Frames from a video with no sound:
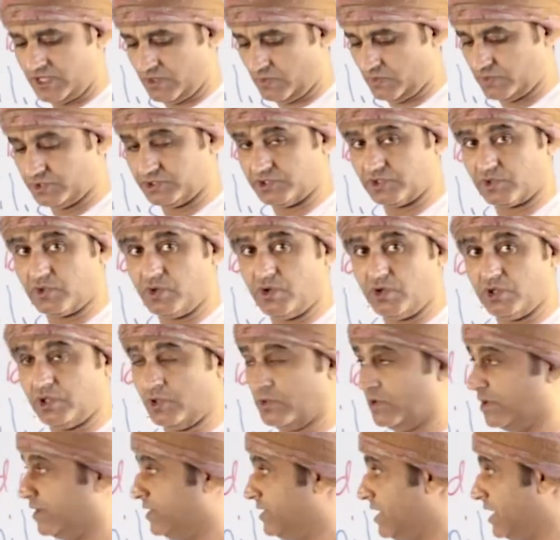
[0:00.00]
withdrawal
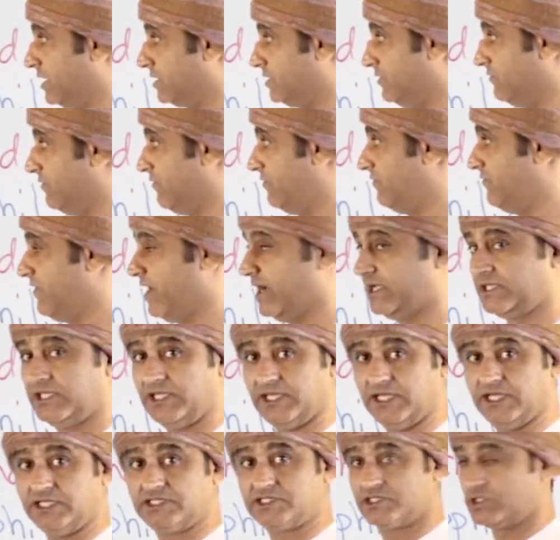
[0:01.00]
or inductive effect,
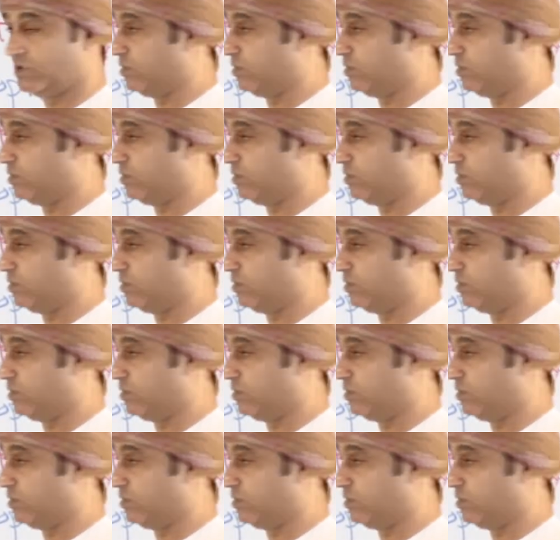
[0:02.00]
it's